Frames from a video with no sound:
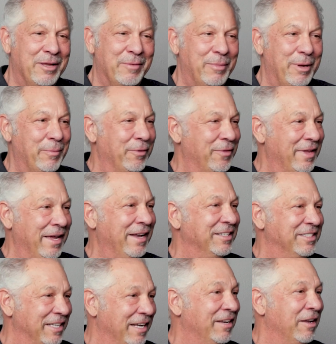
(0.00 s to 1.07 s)
people then
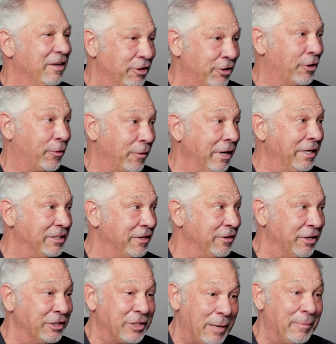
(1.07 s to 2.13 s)
said, you're crazy.
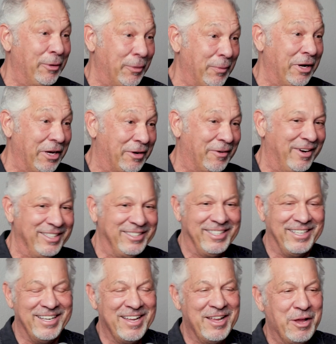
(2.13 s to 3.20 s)
This time you're really
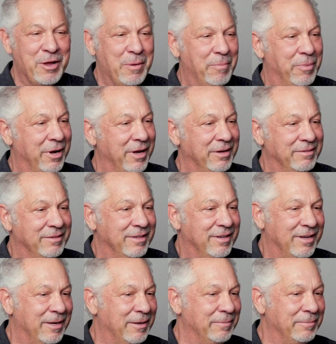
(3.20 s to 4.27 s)
crazy. But
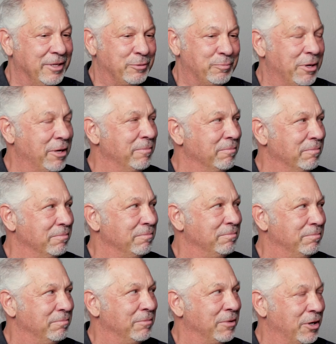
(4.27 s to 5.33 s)
it's been
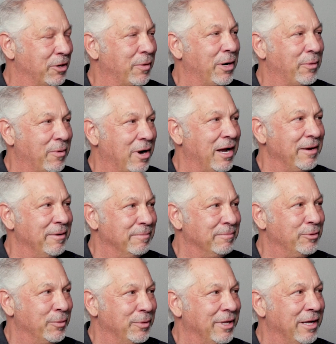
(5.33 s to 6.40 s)
been a great ride
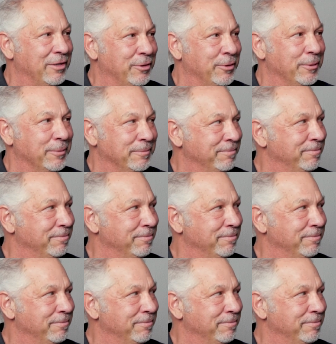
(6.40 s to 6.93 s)
doing that too.